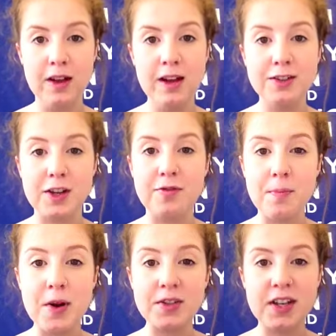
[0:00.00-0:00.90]
So for
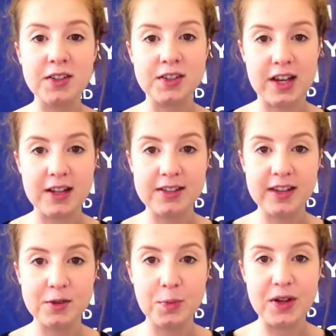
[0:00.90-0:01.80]
most LCs, this
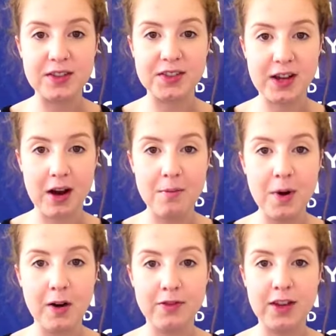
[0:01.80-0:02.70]
will be the sum
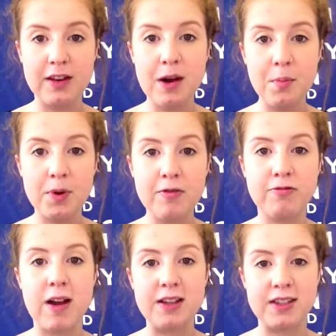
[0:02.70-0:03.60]
of the number of
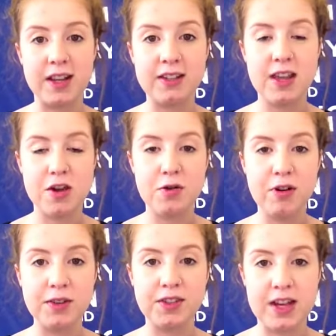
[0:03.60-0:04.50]
raises that your
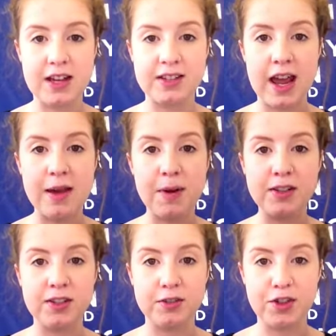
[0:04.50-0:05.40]
LC is aiming
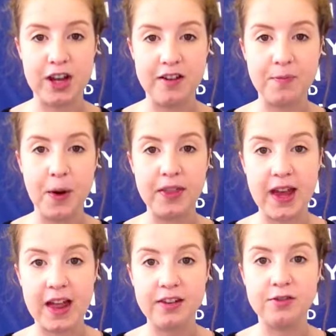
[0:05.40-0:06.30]
to achieve by the
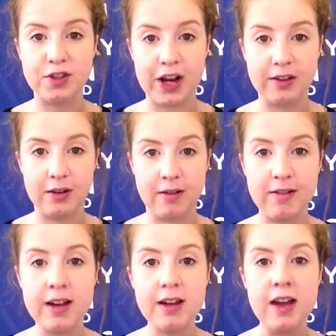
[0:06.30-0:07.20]
end of January